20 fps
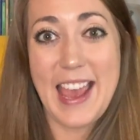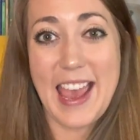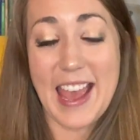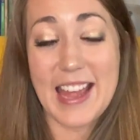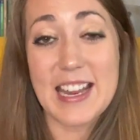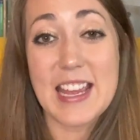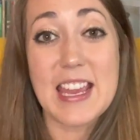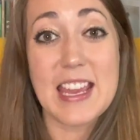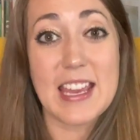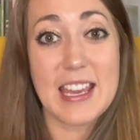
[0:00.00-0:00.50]

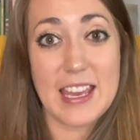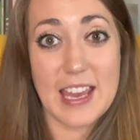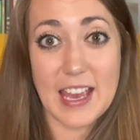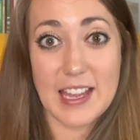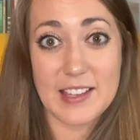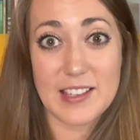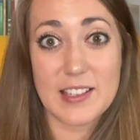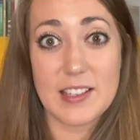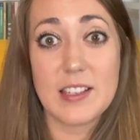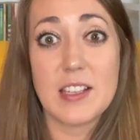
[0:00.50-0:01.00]
and he
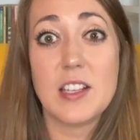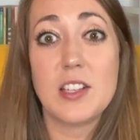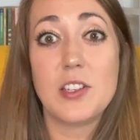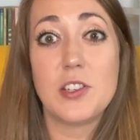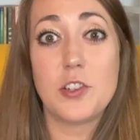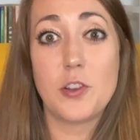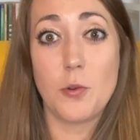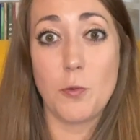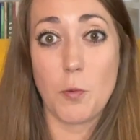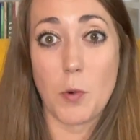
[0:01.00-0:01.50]
gets
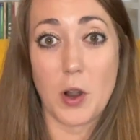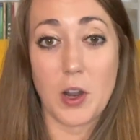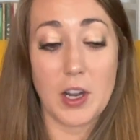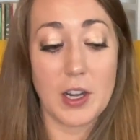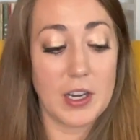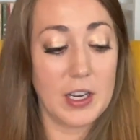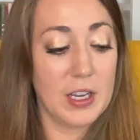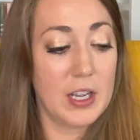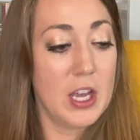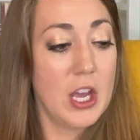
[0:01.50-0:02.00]
to
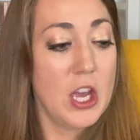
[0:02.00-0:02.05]
work.